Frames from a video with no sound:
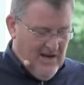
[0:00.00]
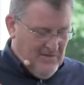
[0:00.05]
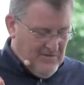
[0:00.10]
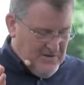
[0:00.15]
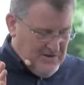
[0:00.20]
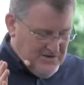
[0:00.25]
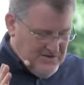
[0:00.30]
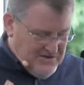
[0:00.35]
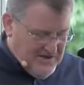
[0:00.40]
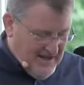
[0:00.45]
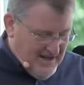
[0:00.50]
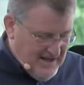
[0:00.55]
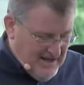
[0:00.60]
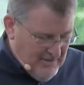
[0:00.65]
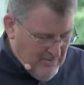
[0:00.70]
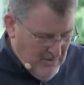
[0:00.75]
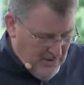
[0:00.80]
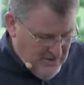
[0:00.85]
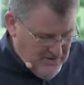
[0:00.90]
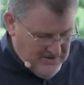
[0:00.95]
If you
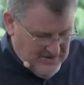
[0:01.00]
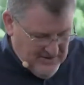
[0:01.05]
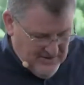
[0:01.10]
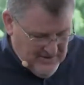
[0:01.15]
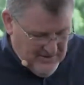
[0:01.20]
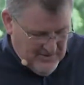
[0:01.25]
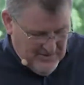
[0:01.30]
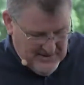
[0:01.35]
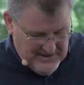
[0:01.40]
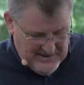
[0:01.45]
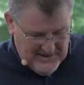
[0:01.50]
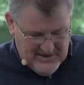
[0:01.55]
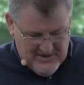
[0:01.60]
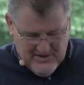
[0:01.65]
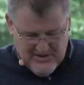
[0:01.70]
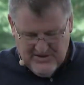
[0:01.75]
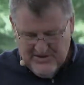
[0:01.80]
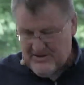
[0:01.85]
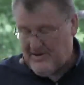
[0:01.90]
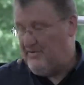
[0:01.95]
study most of the
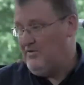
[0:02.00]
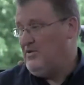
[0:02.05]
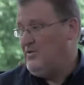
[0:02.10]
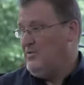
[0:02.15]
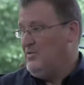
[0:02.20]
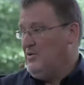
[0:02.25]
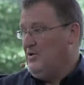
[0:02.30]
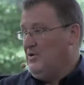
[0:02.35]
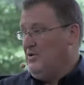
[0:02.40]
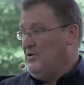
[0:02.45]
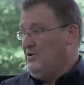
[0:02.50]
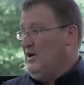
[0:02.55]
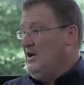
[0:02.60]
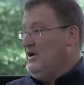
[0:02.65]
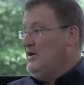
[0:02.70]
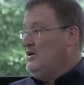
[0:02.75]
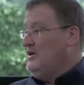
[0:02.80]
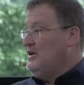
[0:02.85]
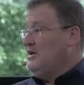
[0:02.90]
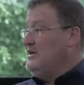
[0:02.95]
religions of the world,
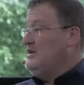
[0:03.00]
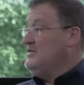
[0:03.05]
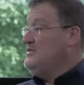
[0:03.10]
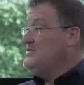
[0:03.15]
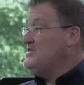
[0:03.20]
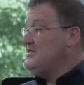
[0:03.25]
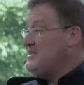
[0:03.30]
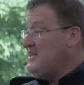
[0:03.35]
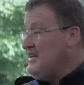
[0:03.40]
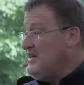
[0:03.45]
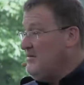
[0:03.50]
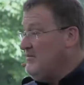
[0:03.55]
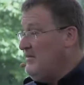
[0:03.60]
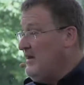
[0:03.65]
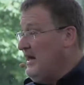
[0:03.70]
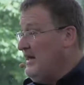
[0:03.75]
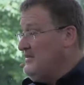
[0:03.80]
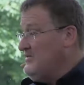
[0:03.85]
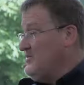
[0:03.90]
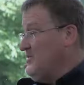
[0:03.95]
you can see
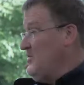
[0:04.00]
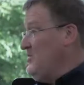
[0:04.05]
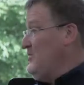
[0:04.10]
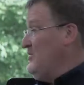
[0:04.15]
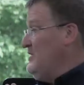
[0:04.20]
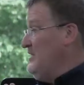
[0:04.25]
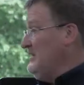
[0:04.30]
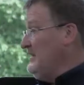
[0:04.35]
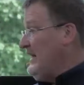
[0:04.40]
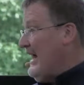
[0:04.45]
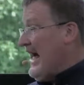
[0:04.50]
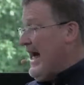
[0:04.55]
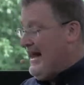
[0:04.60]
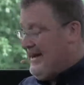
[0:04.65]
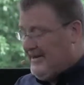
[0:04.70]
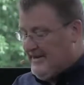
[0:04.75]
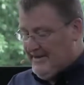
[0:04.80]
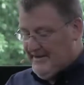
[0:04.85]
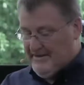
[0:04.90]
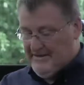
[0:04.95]
them as though they're a
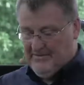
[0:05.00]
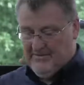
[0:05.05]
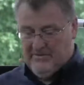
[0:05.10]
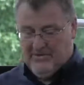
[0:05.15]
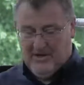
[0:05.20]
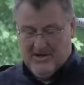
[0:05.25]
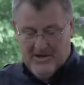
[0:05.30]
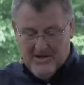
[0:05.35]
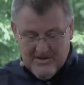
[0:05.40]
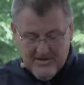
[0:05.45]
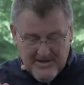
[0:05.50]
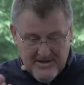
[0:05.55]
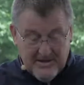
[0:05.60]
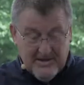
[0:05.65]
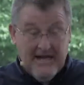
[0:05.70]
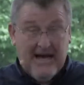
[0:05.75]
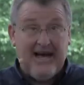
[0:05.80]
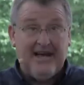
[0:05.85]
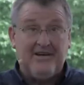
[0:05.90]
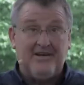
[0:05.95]
ladder. Here's a
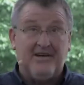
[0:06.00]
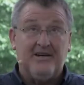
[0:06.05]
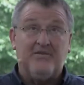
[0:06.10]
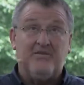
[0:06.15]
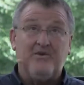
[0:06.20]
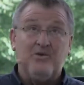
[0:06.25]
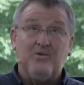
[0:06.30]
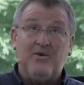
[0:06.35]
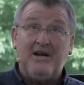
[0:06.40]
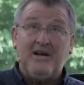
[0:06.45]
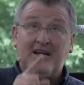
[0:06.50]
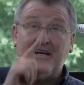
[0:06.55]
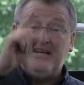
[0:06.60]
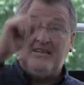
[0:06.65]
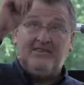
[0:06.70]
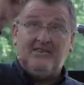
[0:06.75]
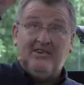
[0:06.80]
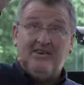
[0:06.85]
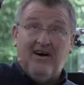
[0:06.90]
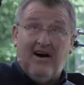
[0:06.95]
ladder. If you want to
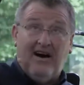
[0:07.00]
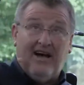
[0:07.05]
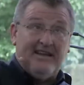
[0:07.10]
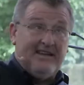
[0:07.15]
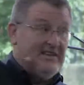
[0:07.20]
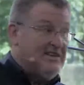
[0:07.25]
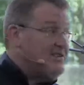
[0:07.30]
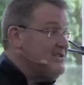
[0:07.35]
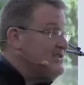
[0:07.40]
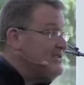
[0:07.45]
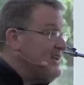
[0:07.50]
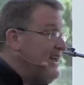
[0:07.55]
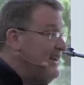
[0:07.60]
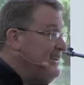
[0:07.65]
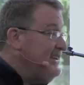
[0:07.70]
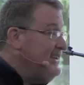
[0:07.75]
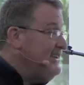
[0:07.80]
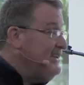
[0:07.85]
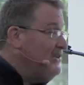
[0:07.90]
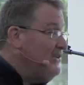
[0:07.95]
get to God, this is how
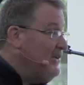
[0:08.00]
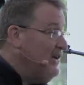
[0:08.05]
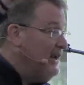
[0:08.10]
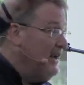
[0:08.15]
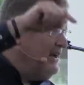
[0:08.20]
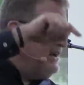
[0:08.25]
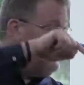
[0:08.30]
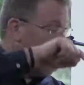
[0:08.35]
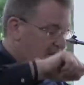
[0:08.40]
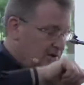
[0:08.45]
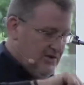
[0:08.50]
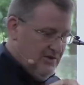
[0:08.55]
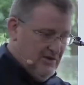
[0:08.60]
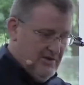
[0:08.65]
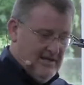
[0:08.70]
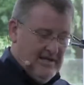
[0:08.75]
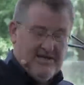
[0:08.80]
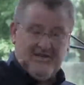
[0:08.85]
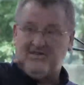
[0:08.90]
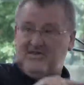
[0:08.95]
you do it. You
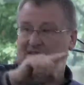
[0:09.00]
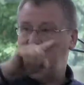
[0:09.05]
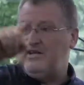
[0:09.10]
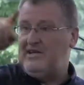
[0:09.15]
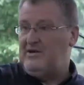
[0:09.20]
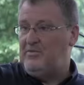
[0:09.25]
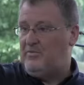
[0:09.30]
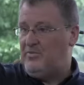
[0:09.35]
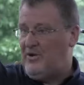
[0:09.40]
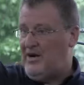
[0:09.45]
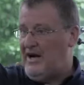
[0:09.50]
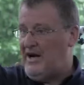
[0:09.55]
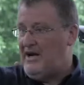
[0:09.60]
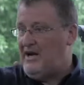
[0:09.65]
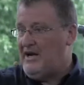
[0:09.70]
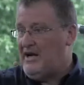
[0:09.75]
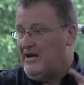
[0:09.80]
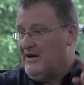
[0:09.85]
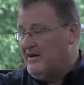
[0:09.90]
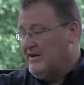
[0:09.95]
do this, and then you pray
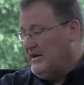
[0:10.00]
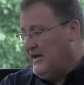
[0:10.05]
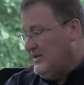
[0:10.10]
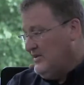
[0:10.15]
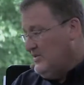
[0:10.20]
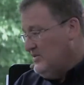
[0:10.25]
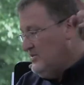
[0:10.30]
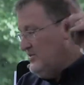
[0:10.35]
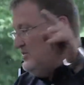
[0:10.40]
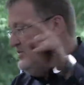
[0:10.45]
here, and then you